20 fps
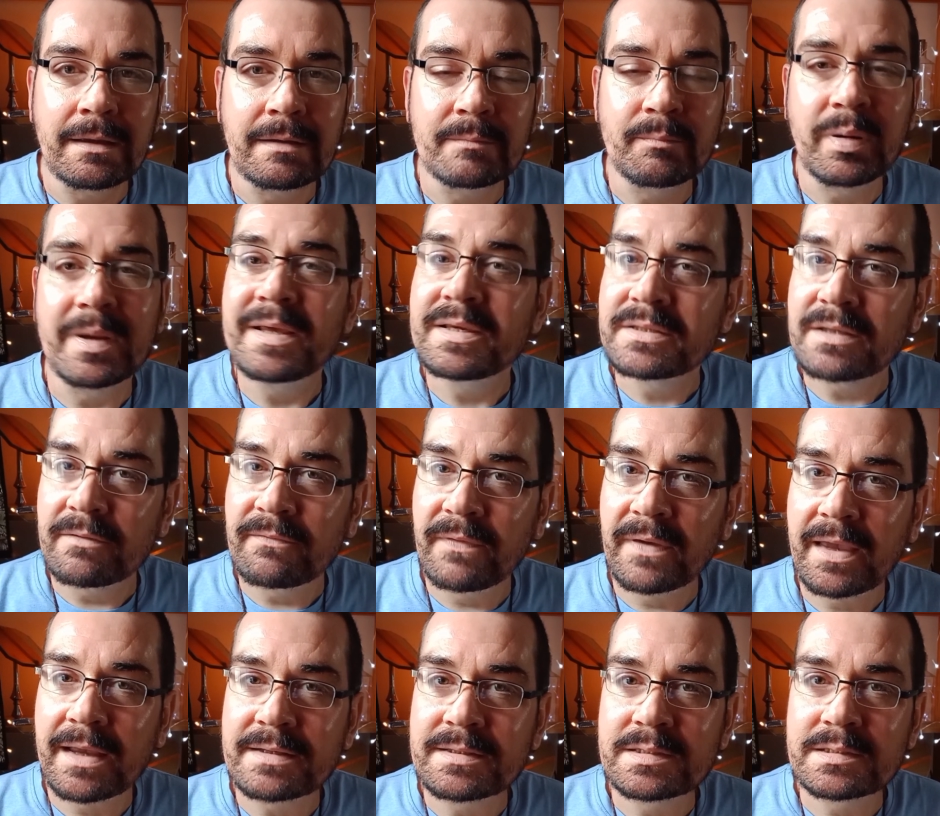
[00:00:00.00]
Please don't
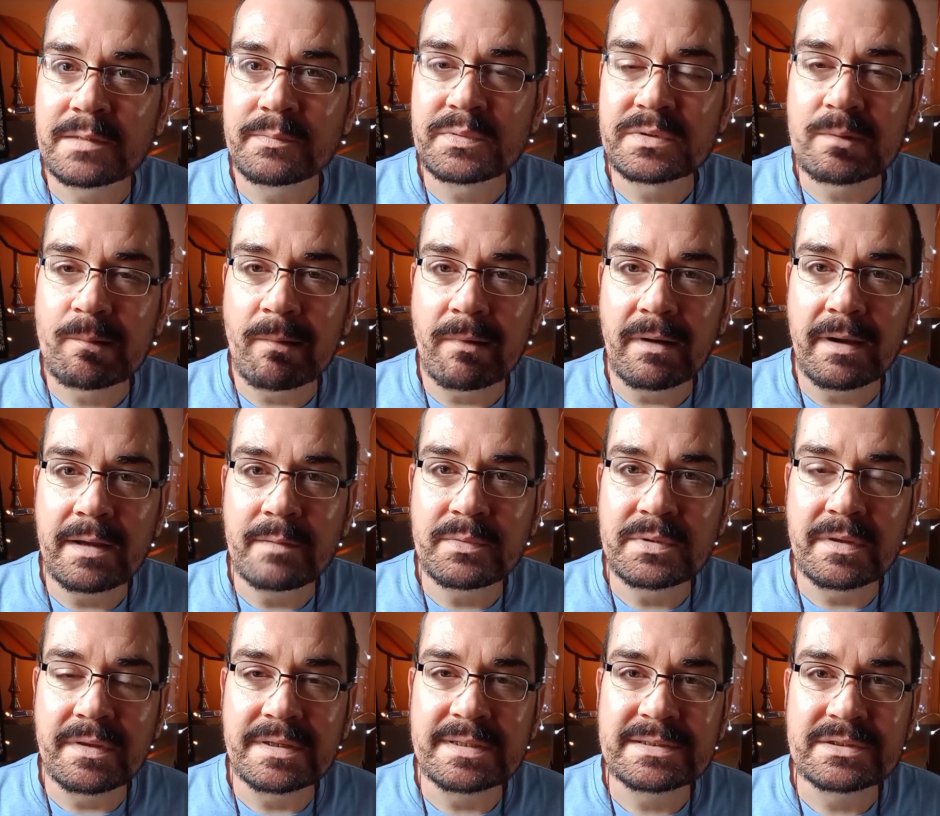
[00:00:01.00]
forget to subscribe
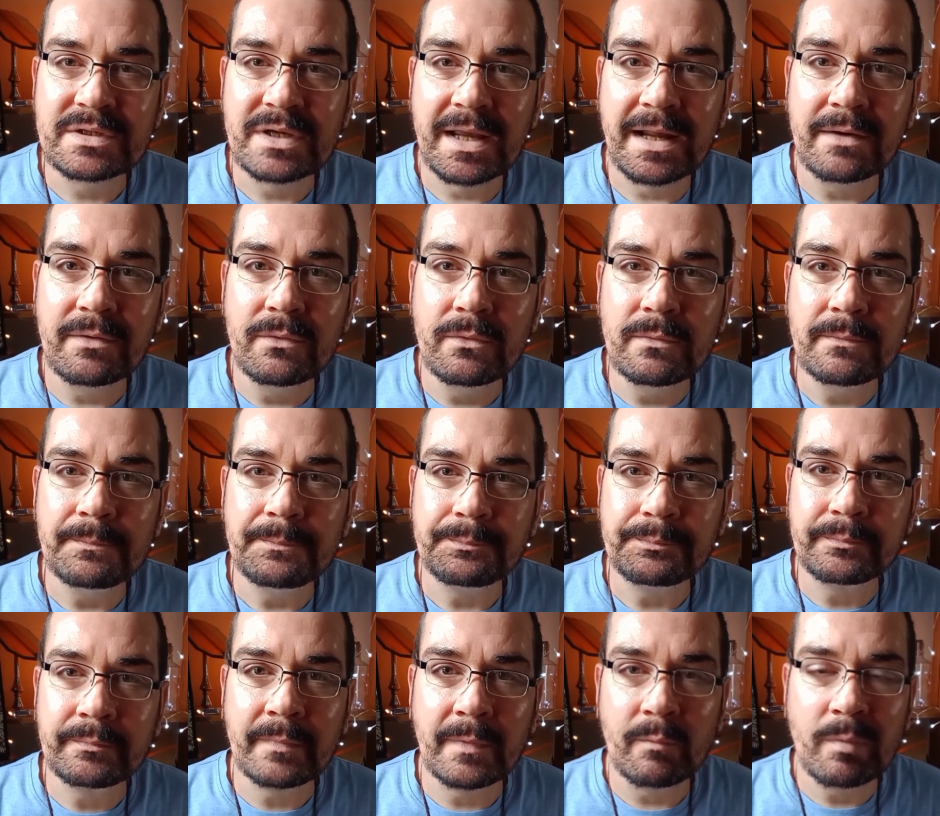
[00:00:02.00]
to this channel.
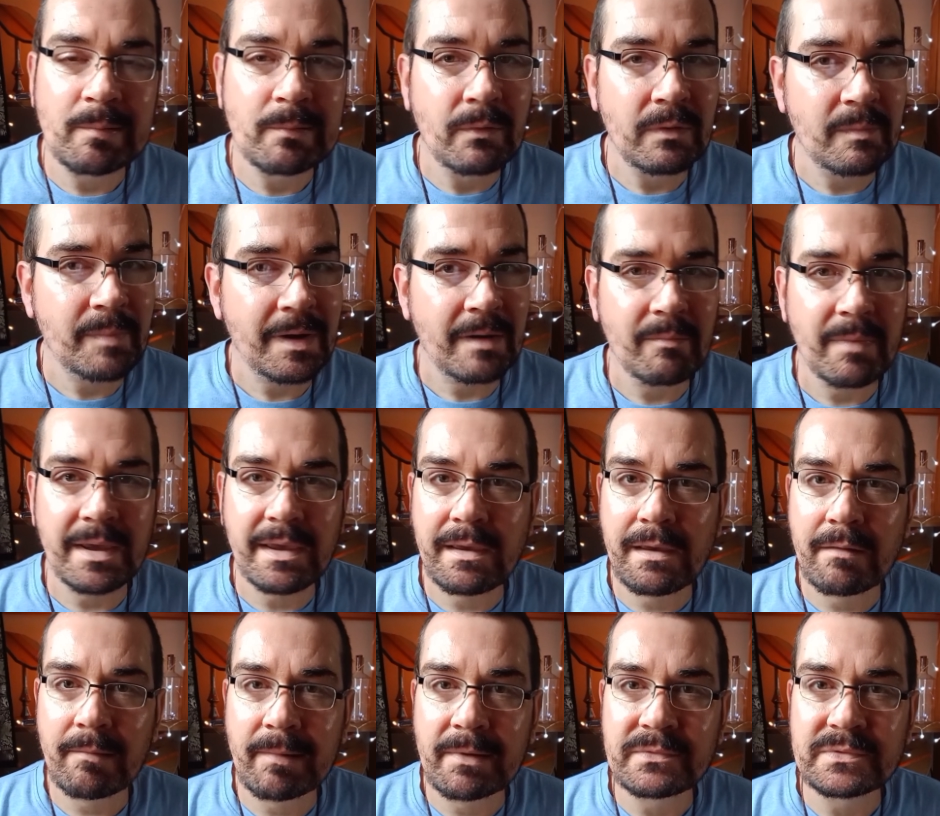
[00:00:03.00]
We're all about
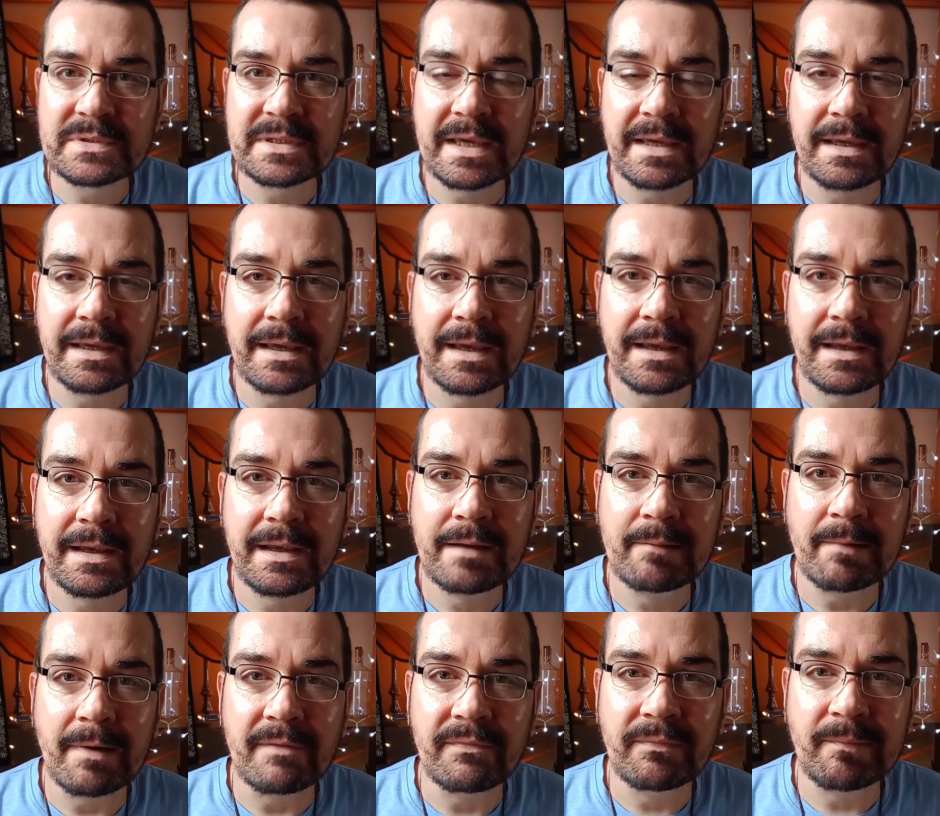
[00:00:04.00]
making our own skincare
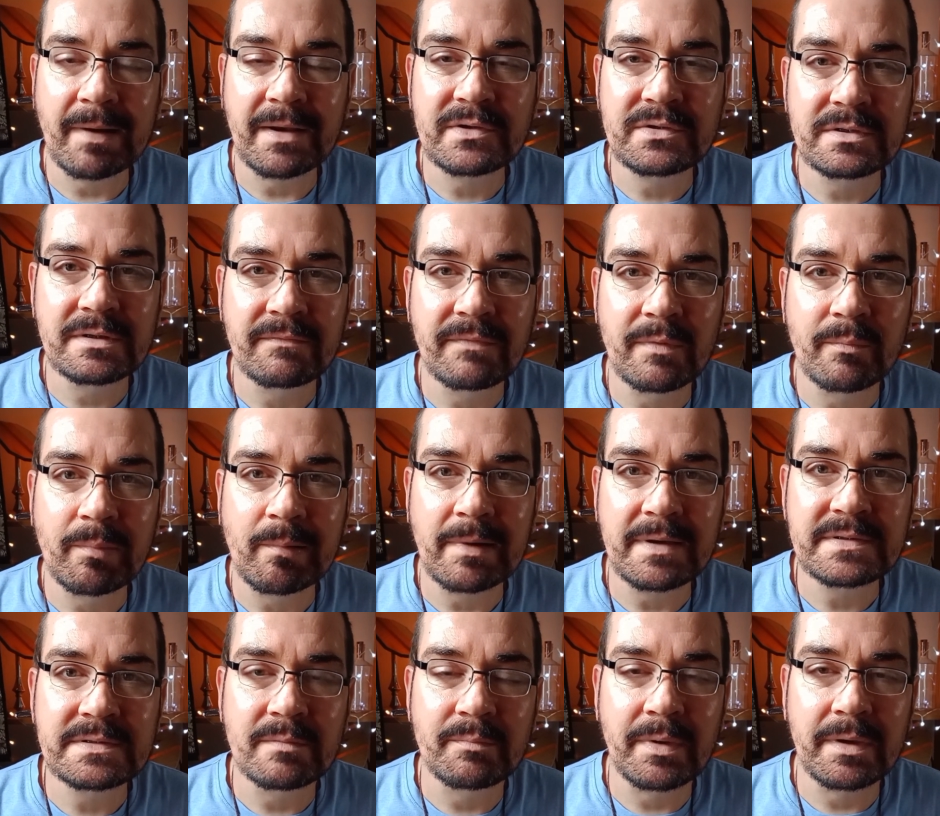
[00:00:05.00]
here at a fraction of the
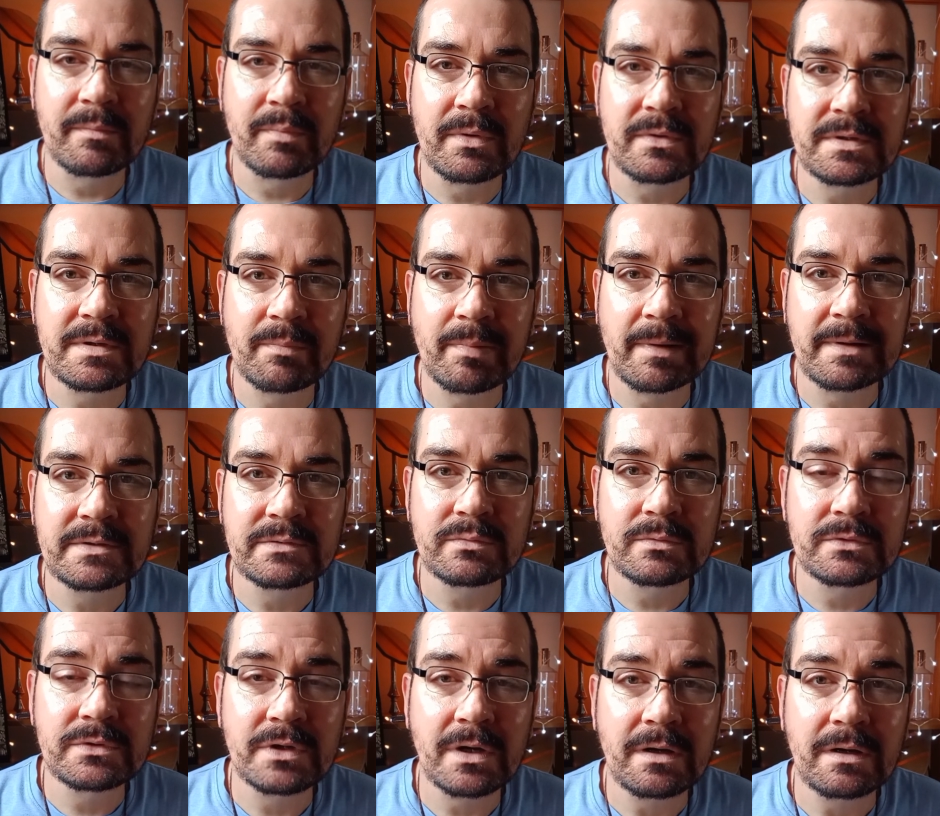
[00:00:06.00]
price of beauty brands
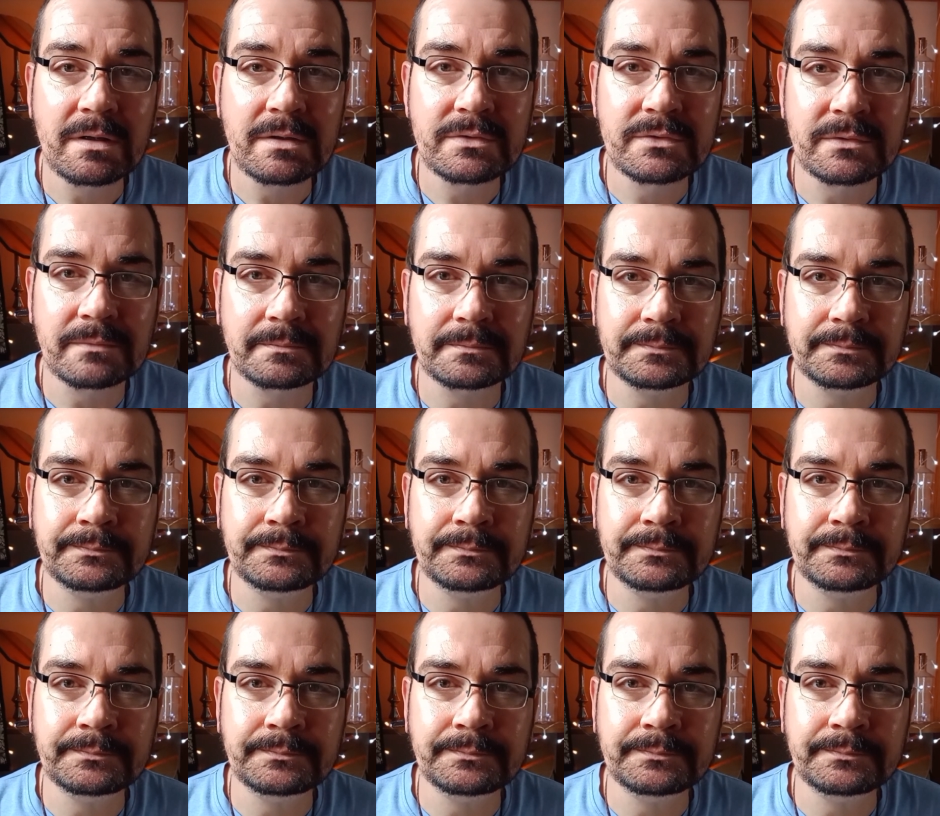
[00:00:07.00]
will charge.